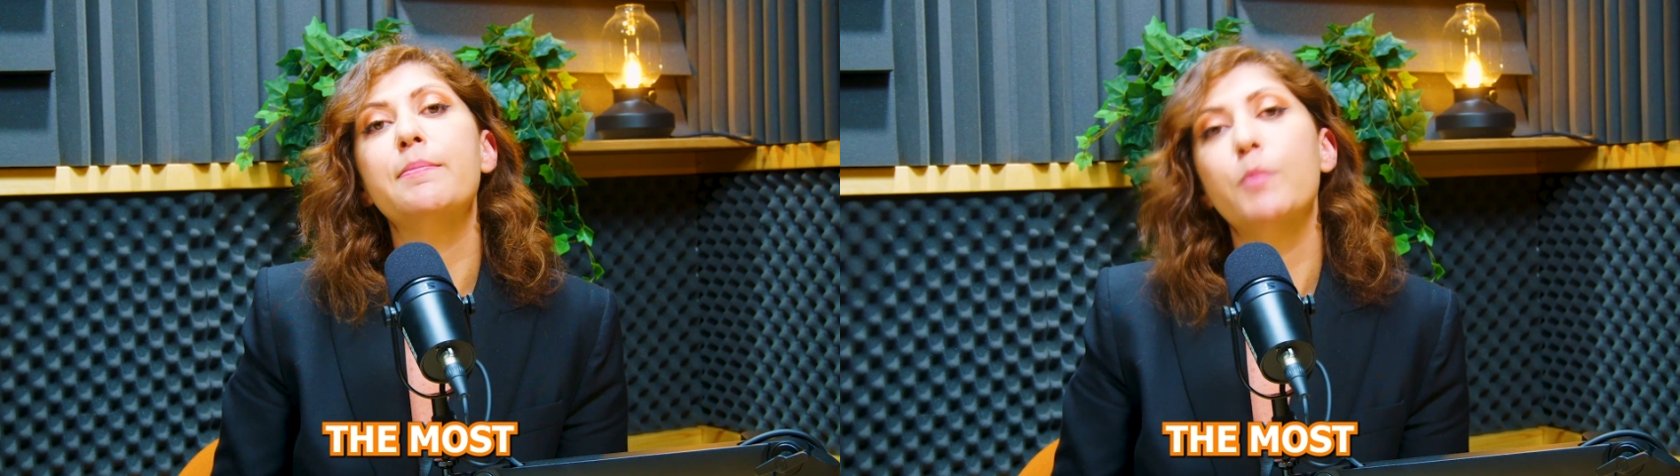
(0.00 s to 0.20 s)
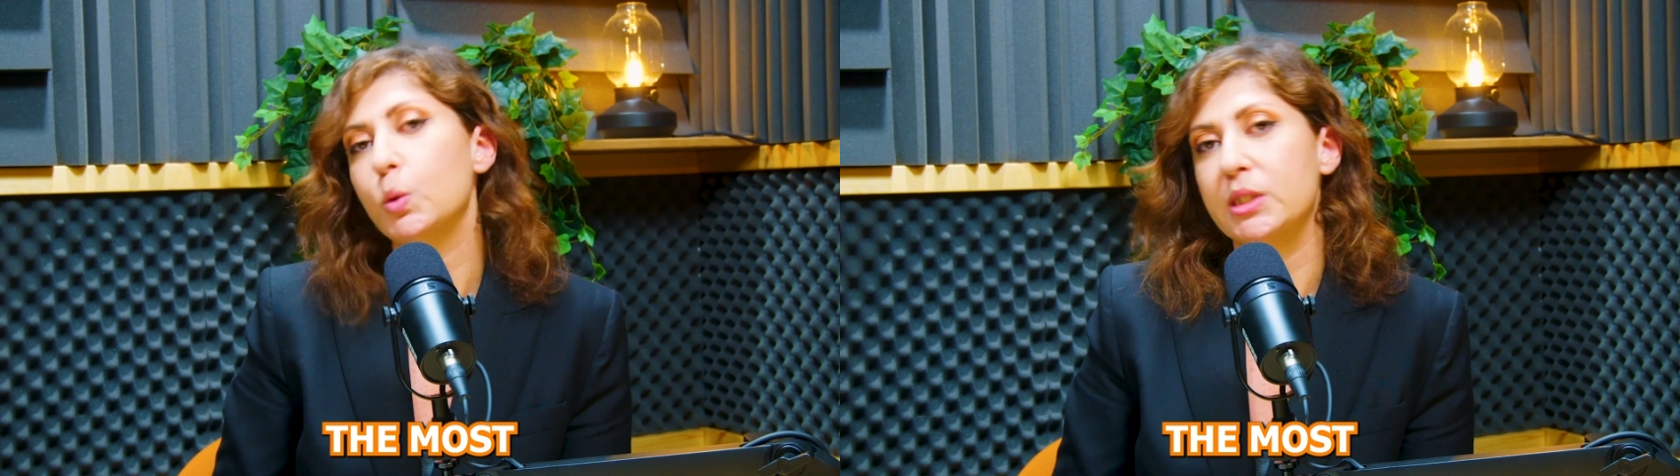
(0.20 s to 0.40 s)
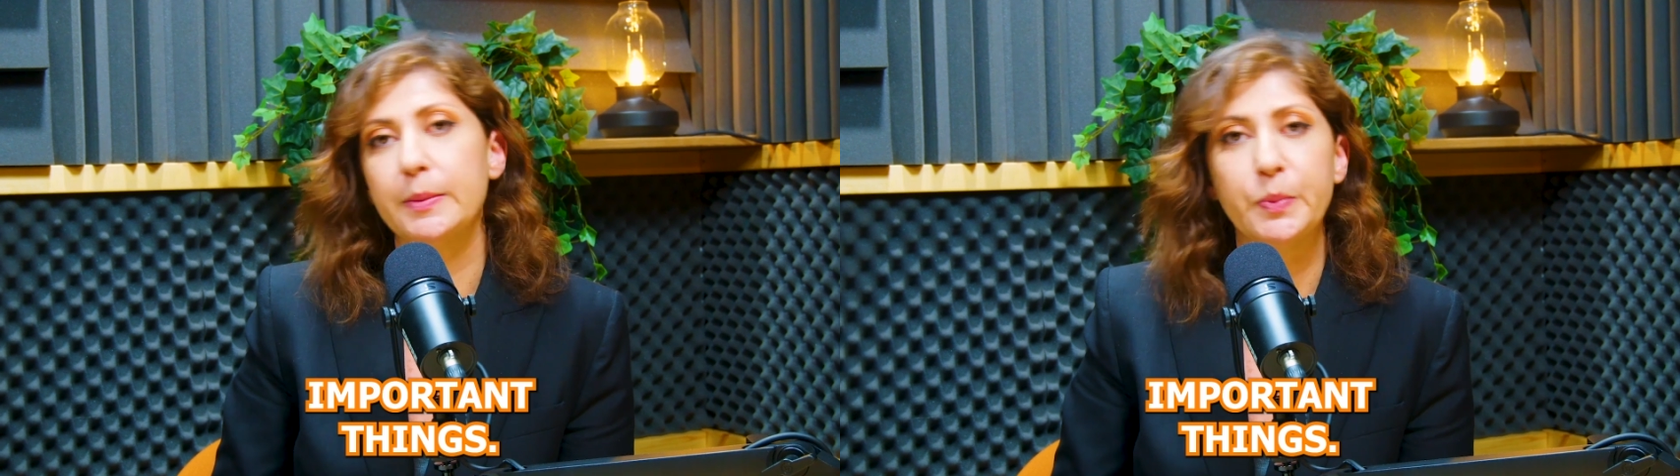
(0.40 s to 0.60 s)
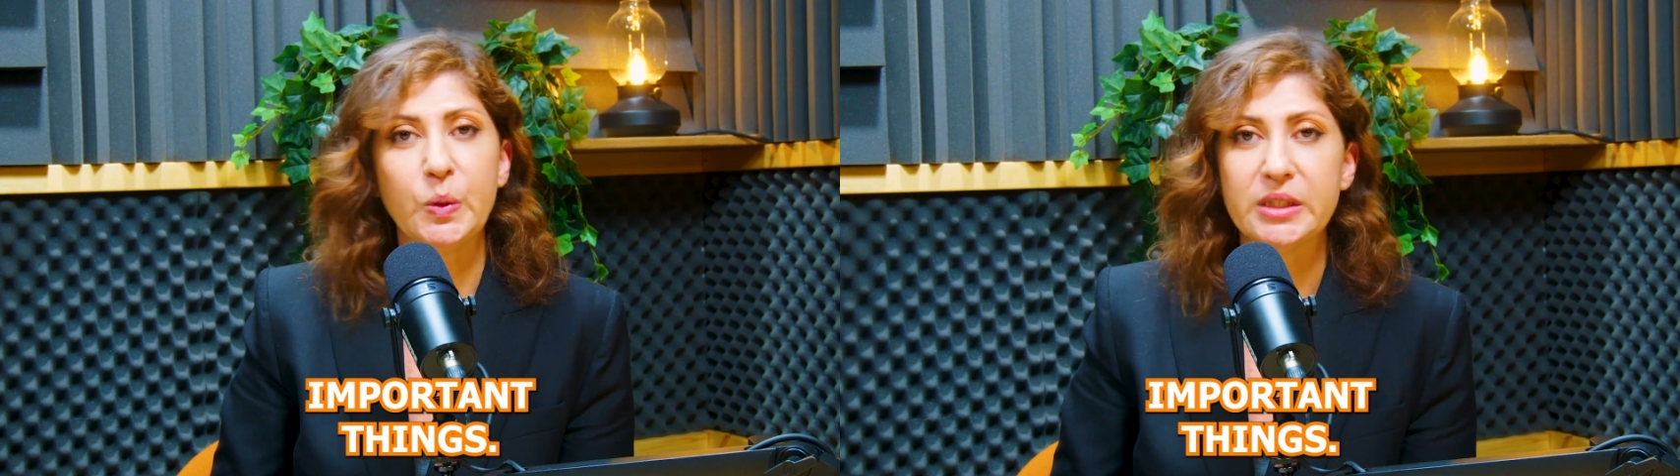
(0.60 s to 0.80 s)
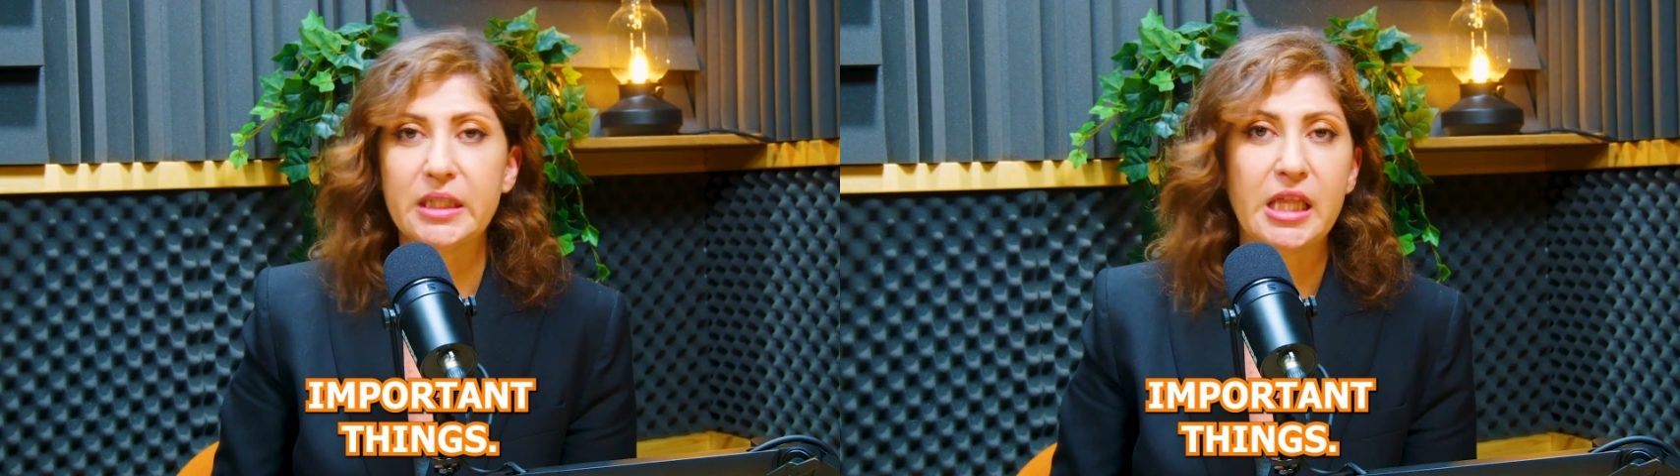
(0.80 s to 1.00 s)
most
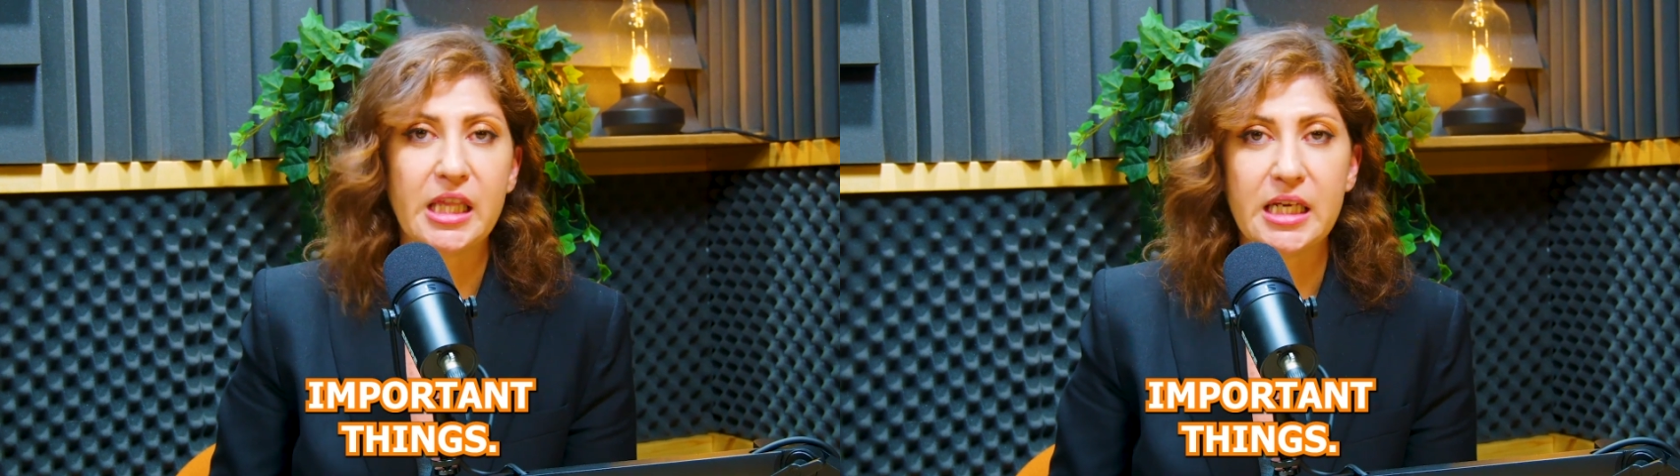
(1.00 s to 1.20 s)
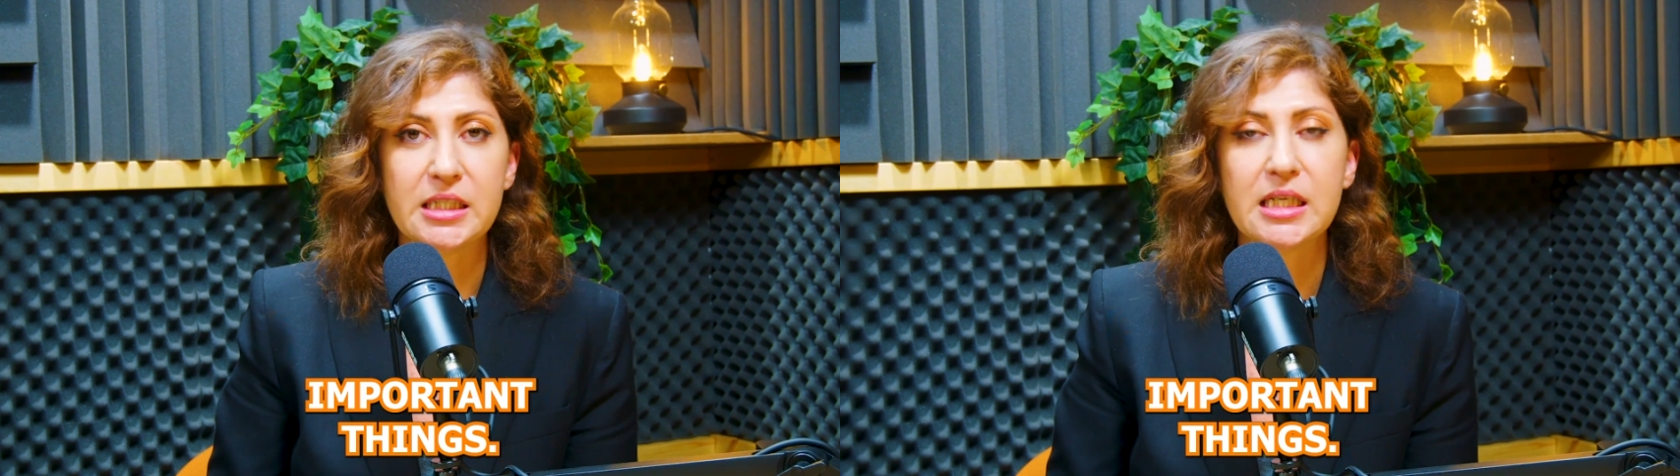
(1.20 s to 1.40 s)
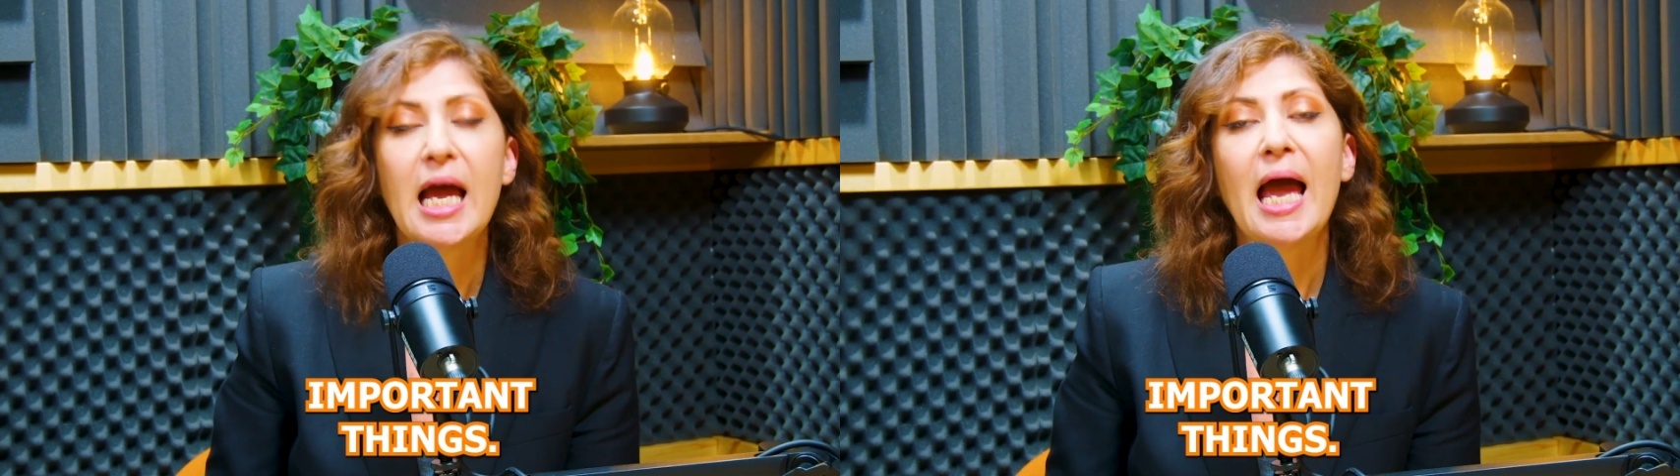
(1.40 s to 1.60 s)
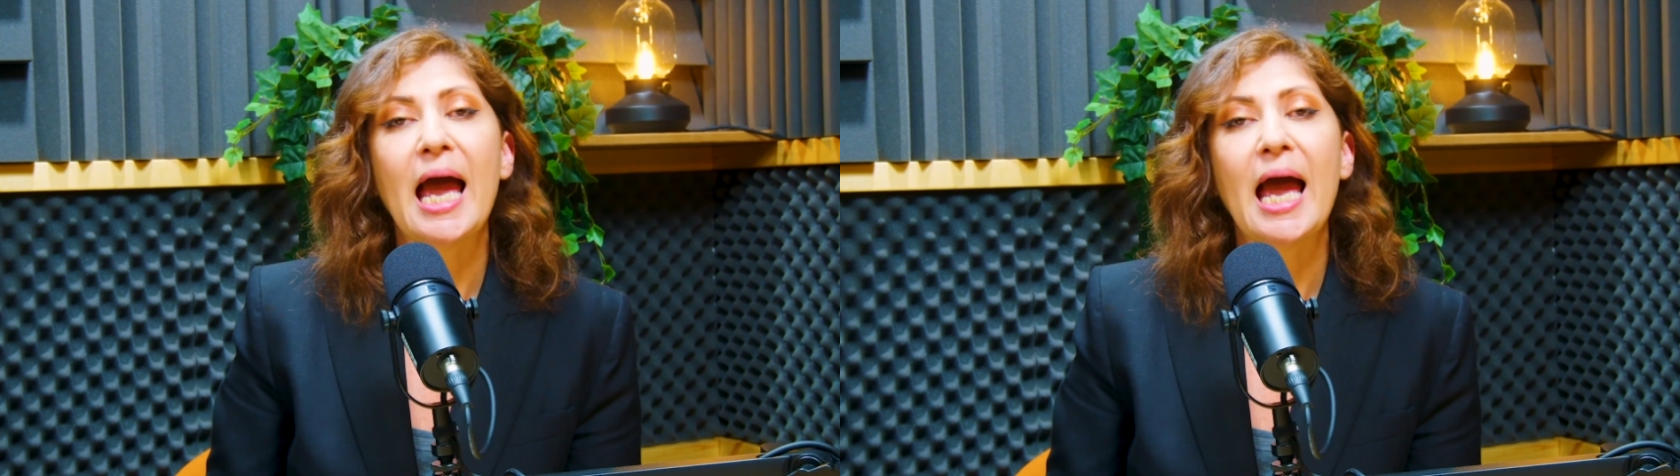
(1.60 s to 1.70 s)
important things.